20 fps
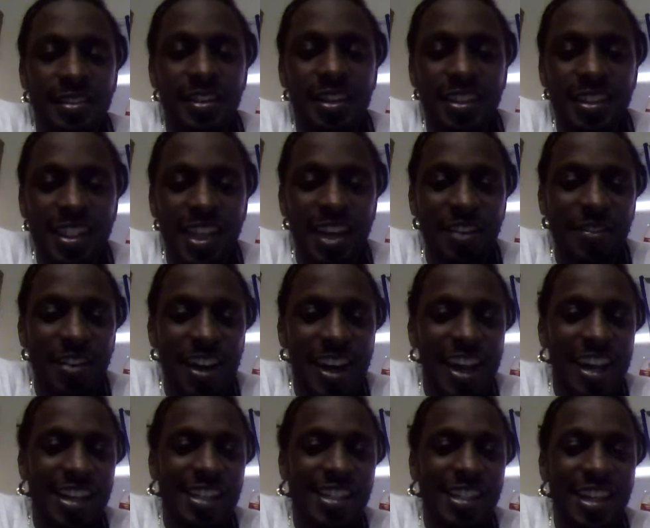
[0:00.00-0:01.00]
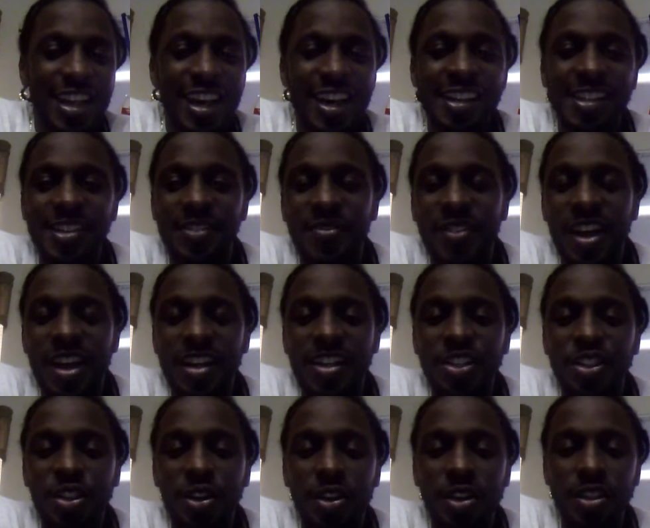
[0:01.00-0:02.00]
That's Evan Anderson out of Savannah,
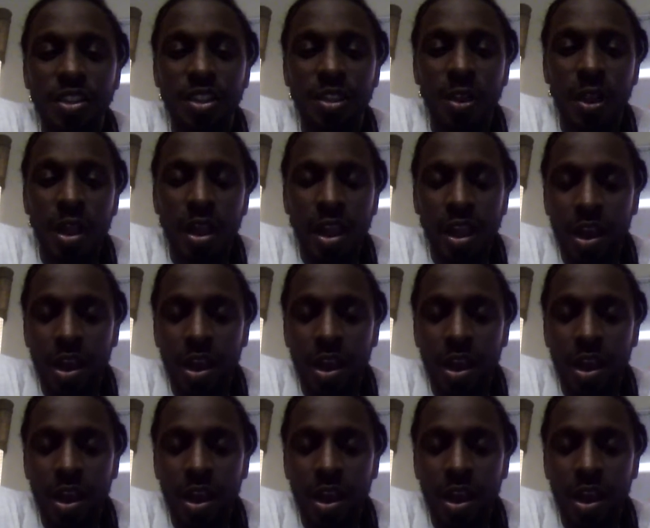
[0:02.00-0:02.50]
Georgia,